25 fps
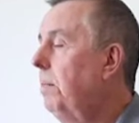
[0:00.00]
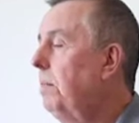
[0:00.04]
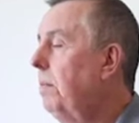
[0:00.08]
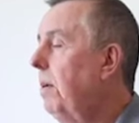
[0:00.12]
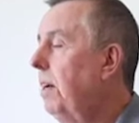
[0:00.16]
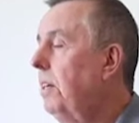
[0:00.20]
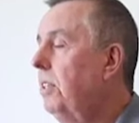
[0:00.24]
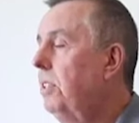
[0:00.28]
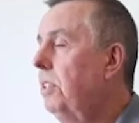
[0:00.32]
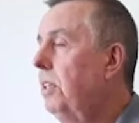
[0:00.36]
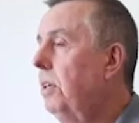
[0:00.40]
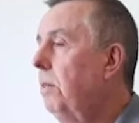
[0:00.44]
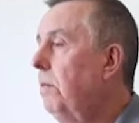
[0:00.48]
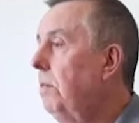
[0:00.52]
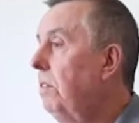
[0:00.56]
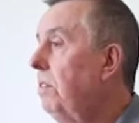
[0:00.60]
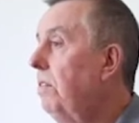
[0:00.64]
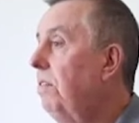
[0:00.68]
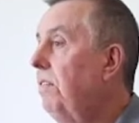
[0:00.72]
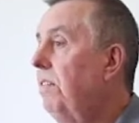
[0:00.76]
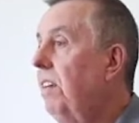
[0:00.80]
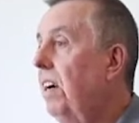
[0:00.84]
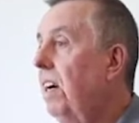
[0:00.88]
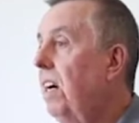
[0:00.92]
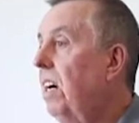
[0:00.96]
pricing was
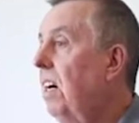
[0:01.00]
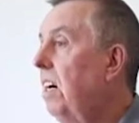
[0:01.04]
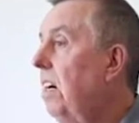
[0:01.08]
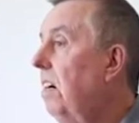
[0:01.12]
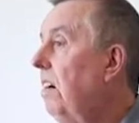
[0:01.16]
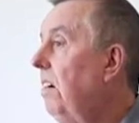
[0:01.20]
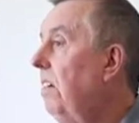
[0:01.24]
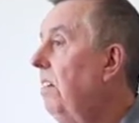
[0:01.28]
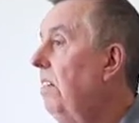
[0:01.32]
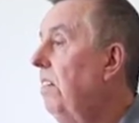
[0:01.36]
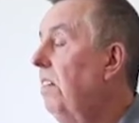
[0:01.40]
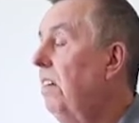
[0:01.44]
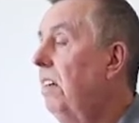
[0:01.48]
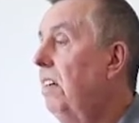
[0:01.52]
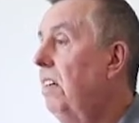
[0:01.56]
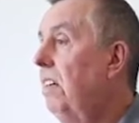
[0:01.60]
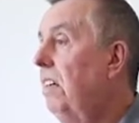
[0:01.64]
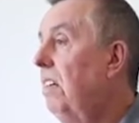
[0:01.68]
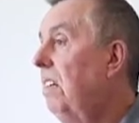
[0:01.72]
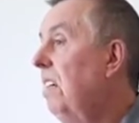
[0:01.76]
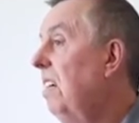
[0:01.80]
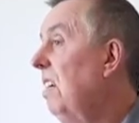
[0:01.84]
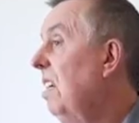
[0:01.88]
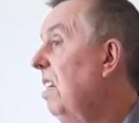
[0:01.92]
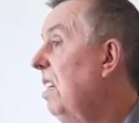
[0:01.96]
fair.
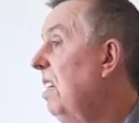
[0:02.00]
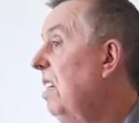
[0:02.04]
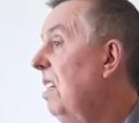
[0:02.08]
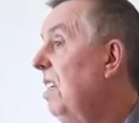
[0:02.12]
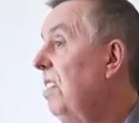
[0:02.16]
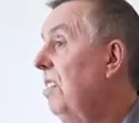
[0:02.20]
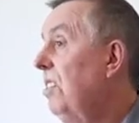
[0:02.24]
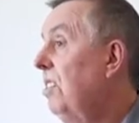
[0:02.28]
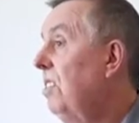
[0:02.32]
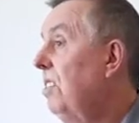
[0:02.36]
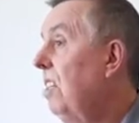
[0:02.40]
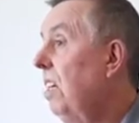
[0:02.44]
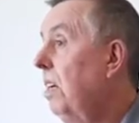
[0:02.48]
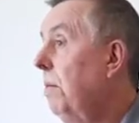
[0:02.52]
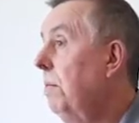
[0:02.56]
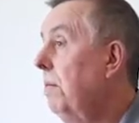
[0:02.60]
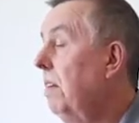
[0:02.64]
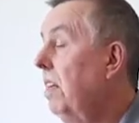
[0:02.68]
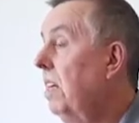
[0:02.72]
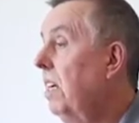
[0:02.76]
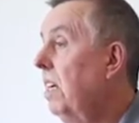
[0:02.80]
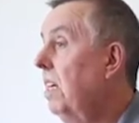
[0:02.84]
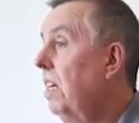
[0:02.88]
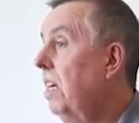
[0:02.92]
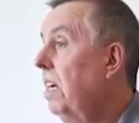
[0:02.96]
It didn't seem
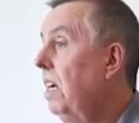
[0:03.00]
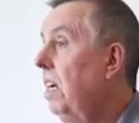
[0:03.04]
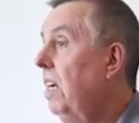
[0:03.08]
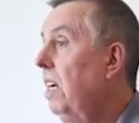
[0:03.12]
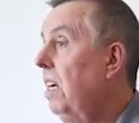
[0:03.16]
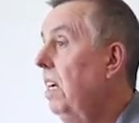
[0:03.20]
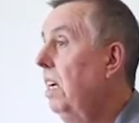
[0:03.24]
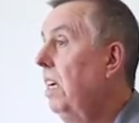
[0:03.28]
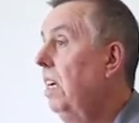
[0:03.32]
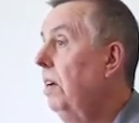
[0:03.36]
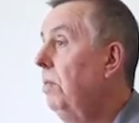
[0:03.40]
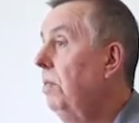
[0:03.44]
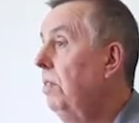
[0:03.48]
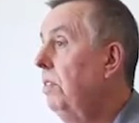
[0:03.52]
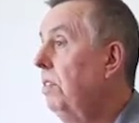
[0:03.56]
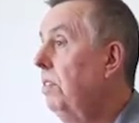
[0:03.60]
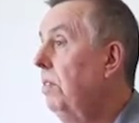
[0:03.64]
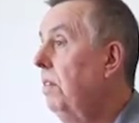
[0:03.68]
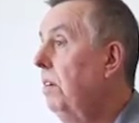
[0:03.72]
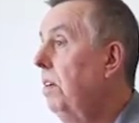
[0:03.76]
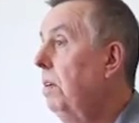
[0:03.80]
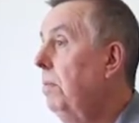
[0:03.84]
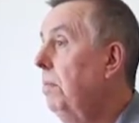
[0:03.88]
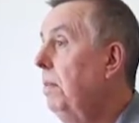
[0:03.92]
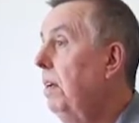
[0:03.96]
like it was
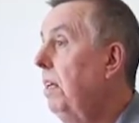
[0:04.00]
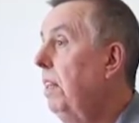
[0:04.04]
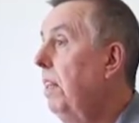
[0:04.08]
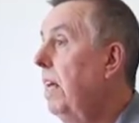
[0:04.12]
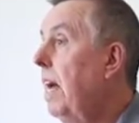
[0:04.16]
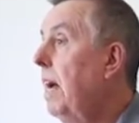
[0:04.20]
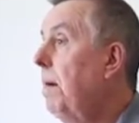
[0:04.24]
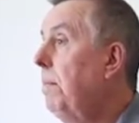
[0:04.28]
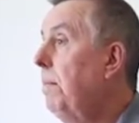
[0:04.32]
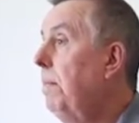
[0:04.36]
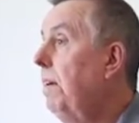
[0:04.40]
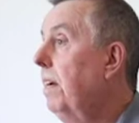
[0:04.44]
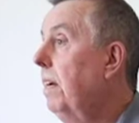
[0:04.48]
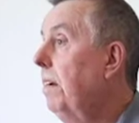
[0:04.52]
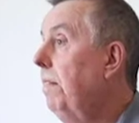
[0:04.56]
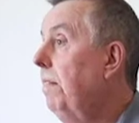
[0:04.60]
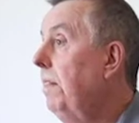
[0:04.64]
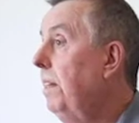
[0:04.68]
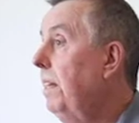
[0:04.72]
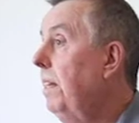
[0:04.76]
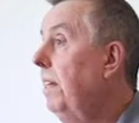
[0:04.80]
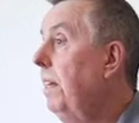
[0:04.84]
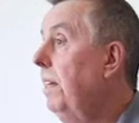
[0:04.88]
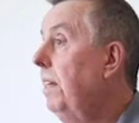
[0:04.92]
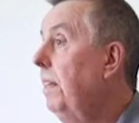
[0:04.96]
going to be that big of
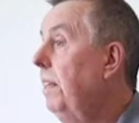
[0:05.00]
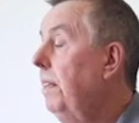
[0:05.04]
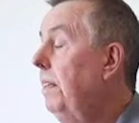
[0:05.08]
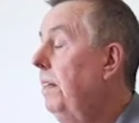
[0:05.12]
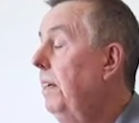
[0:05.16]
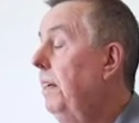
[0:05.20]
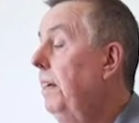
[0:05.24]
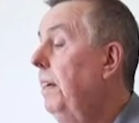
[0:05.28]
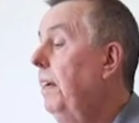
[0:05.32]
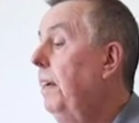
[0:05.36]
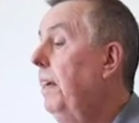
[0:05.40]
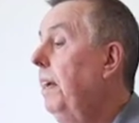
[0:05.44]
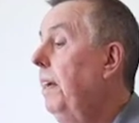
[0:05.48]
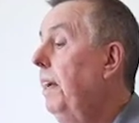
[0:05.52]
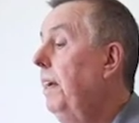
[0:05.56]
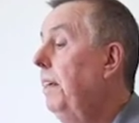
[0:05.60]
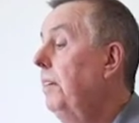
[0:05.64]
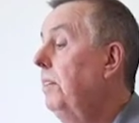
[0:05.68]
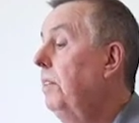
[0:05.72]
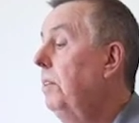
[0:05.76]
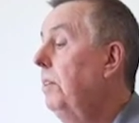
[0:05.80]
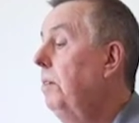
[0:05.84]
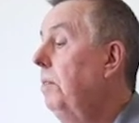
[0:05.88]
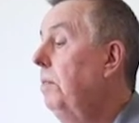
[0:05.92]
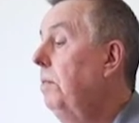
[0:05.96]
a deal.
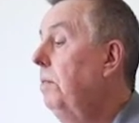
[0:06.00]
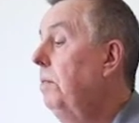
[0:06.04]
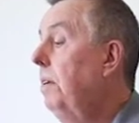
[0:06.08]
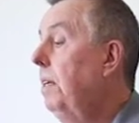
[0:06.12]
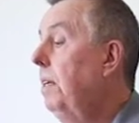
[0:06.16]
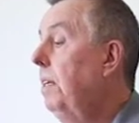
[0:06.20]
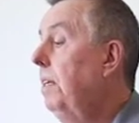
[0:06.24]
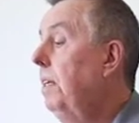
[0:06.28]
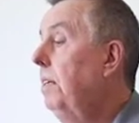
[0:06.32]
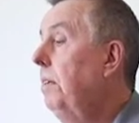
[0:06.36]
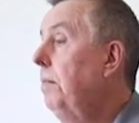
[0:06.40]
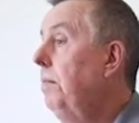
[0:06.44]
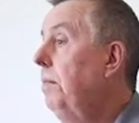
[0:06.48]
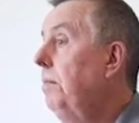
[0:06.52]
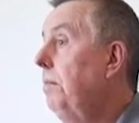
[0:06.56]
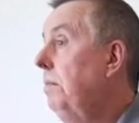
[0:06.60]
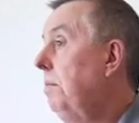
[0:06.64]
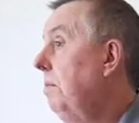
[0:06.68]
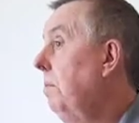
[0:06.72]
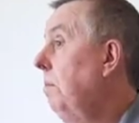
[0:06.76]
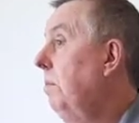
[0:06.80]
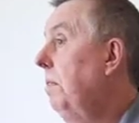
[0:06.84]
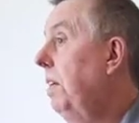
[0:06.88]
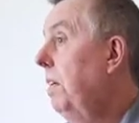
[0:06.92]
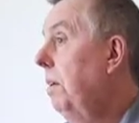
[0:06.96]
So
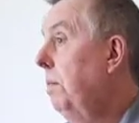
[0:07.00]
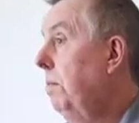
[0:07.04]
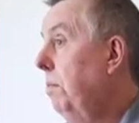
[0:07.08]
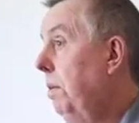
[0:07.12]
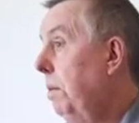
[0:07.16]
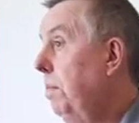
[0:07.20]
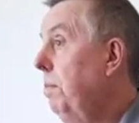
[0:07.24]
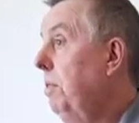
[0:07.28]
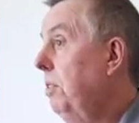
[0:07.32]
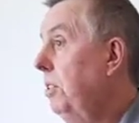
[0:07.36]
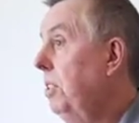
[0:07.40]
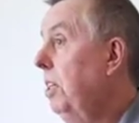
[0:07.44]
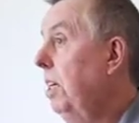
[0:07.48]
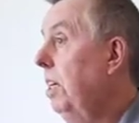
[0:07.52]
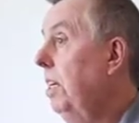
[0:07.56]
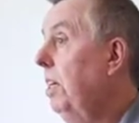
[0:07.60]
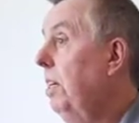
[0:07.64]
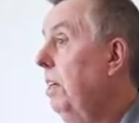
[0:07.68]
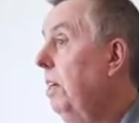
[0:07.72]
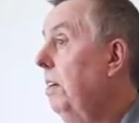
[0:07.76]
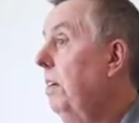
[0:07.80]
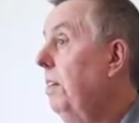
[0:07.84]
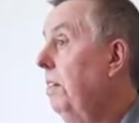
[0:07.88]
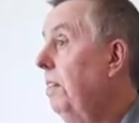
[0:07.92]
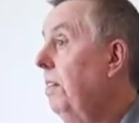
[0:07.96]
we
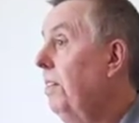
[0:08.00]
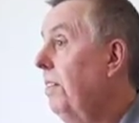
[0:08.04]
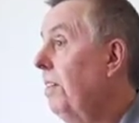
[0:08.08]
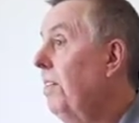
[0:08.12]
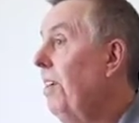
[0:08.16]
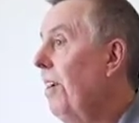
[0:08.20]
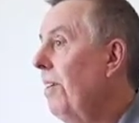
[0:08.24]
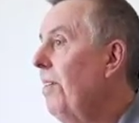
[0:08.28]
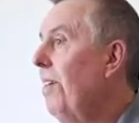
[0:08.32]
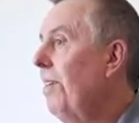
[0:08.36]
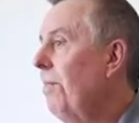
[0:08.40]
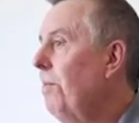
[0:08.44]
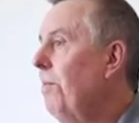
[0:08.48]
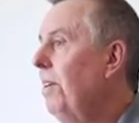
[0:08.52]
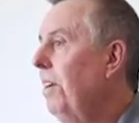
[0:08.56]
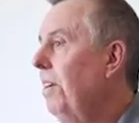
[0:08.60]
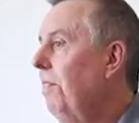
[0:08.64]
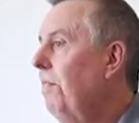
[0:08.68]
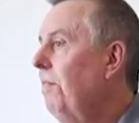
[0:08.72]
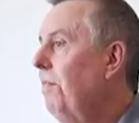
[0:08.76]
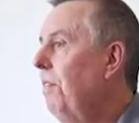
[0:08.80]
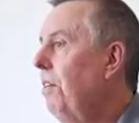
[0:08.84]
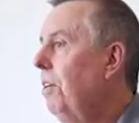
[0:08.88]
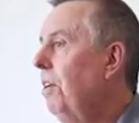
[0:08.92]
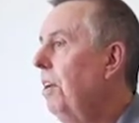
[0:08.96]
proceeded, and we
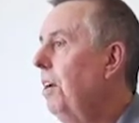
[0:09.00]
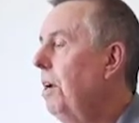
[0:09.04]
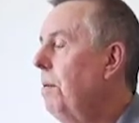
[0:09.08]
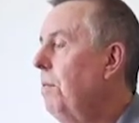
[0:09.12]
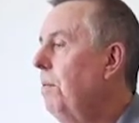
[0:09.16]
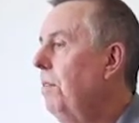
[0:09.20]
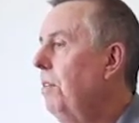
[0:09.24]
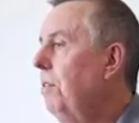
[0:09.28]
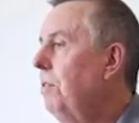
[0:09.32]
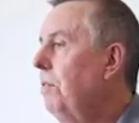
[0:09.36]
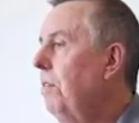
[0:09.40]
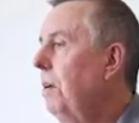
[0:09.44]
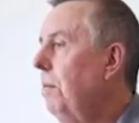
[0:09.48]
followed up with